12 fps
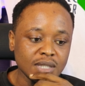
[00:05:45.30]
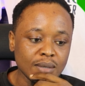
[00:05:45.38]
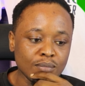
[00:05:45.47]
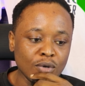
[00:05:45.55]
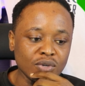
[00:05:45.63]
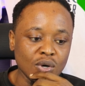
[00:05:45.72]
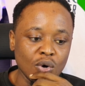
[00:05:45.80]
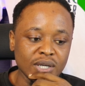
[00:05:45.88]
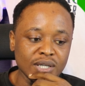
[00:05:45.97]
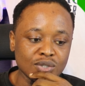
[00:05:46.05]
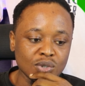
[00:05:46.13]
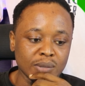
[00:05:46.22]
Move the goalie
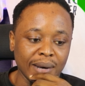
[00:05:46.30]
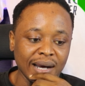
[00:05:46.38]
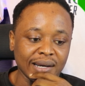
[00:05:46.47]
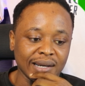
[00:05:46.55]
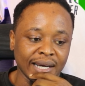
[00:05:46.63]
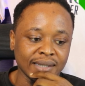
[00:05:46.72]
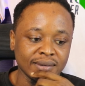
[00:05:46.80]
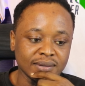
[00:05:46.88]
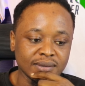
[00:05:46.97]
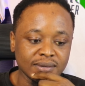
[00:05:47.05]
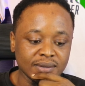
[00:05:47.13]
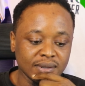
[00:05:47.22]
into the back line.
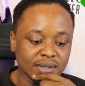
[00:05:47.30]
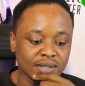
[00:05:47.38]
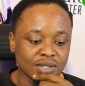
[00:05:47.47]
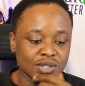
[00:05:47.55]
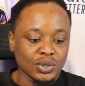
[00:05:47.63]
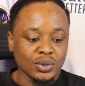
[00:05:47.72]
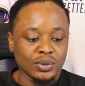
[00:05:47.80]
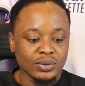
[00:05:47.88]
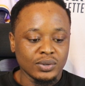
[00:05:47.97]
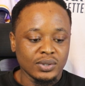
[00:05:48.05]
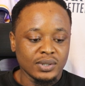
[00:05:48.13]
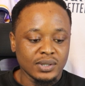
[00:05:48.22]

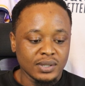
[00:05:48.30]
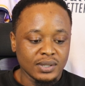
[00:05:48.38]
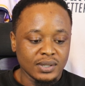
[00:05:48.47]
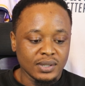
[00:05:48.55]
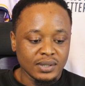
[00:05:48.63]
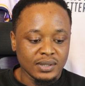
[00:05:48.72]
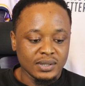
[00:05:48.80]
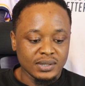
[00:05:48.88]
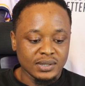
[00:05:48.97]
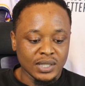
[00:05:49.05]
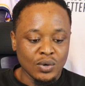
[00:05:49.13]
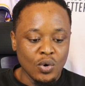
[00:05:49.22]
So
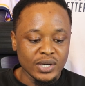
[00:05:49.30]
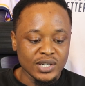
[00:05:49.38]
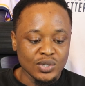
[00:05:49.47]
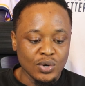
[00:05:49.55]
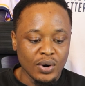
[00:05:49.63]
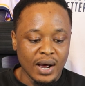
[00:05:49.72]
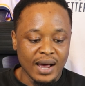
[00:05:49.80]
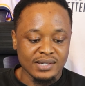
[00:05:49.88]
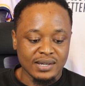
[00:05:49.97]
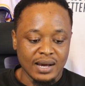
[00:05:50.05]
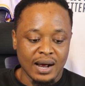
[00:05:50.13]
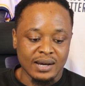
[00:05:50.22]
the goalie is going to have
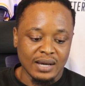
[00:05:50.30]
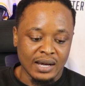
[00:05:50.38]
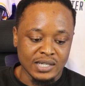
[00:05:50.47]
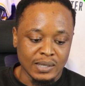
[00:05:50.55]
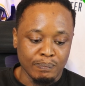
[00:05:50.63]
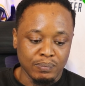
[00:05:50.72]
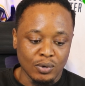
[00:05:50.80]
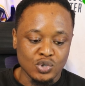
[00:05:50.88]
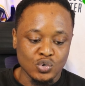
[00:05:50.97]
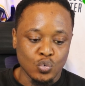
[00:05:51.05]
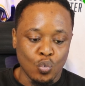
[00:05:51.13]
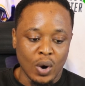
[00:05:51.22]
as a
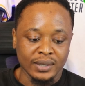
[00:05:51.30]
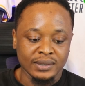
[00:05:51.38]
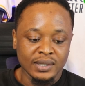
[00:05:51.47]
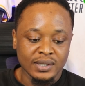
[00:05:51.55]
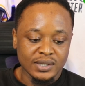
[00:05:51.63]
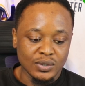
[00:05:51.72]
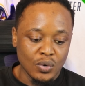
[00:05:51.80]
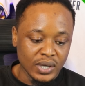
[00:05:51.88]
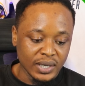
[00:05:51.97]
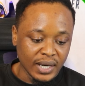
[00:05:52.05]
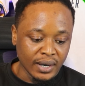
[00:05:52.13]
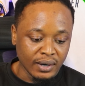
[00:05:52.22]
+1. The goalie
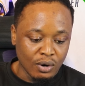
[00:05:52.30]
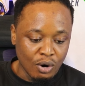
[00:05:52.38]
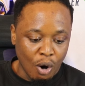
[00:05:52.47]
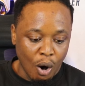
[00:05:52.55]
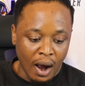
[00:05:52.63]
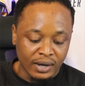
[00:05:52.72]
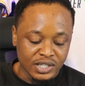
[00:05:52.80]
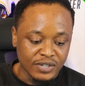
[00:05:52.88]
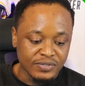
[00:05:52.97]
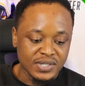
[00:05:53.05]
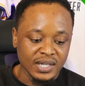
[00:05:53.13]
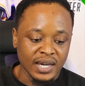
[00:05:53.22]
can
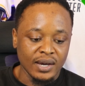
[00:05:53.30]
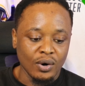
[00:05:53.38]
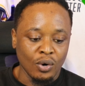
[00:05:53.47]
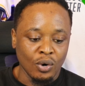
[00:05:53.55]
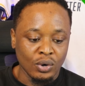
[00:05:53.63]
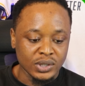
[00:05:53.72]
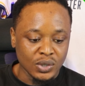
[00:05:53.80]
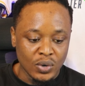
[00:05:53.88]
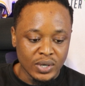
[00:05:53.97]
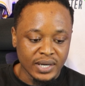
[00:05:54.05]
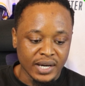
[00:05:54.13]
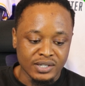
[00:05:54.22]
drift here, or the
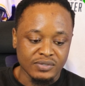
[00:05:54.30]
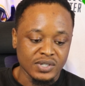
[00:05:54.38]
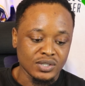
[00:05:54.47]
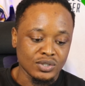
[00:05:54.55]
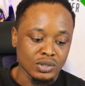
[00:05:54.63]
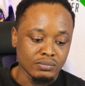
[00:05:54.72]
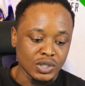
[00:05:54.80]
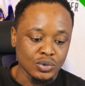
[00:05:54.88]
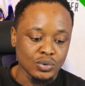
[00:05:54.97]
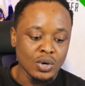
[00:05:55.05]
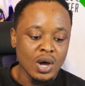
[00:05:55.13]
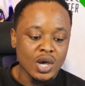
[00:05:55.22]
goalie can drift into the
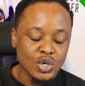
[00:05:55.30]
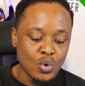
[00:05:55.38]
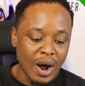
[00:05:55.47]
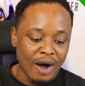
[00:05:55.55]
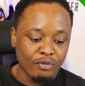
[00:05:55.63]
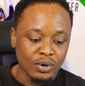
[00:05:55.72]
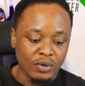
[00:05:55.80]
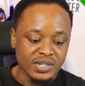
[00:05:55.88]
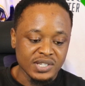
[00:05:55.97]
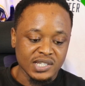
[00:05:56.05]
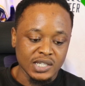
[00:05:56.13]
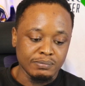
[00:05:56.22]
middle. You have one of the
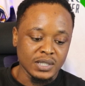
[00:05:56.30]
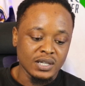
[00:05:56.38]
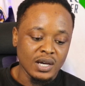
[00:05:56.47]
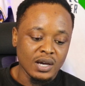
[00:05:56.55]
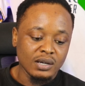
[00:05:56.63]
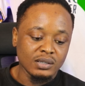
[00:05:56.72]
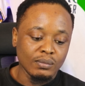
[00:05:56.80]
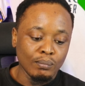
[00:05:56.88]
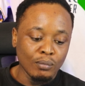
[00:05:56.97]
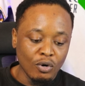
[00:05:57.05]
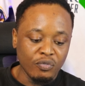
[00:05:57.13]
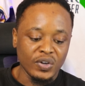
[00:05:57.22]
CB
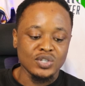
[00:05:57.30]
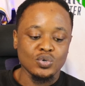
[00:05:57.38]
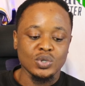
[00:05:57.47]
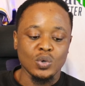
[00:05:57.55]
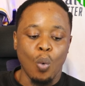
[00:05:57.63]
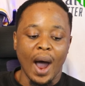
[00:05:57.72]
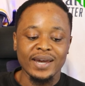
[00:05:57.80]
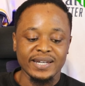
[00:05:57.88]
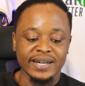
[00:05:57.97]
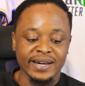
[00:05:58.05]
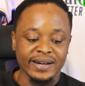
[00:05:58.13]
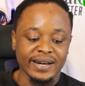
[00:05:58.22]
move into the
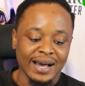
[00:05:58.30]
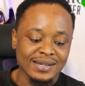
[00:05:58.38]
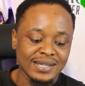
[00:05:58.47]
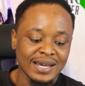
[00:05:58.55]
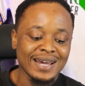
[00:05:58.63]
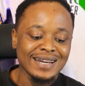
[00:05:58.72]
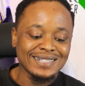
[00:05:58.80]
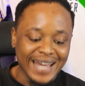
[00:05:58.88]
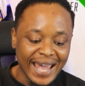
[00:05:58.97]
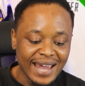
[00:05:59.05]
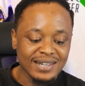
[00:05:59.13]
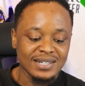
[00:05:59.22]
wide areas.
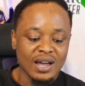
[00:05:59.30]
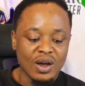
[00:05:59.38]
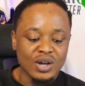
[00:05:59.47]
Then